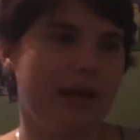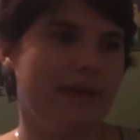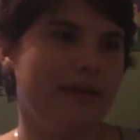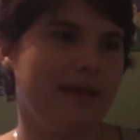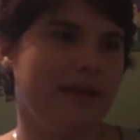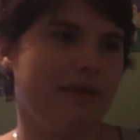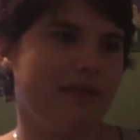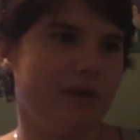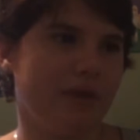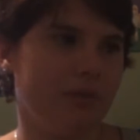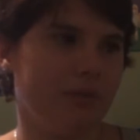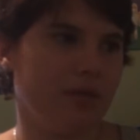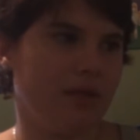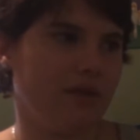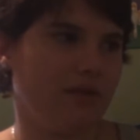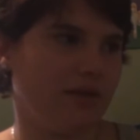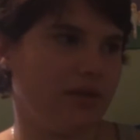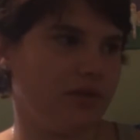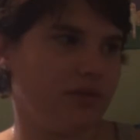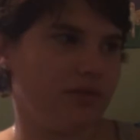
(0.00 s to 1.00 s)
at, like, family
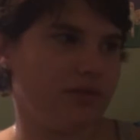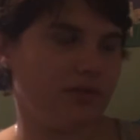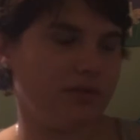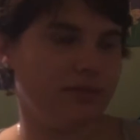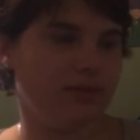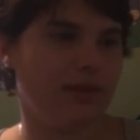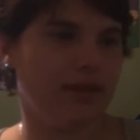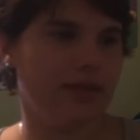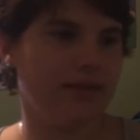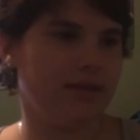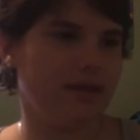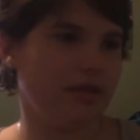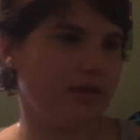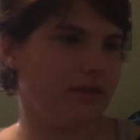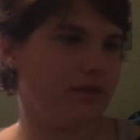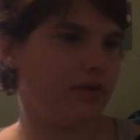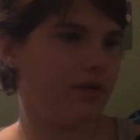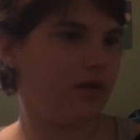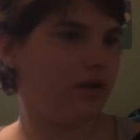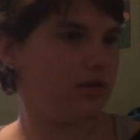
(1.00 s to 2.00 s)
events or something, like the
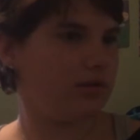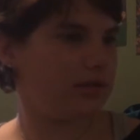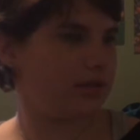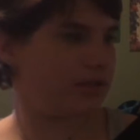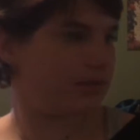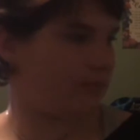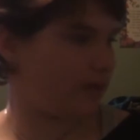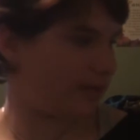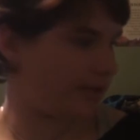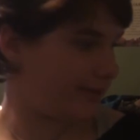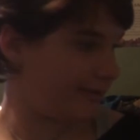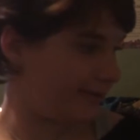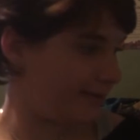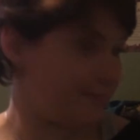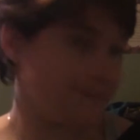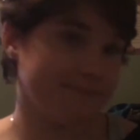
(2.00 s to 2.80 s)
other adults, and I'm like,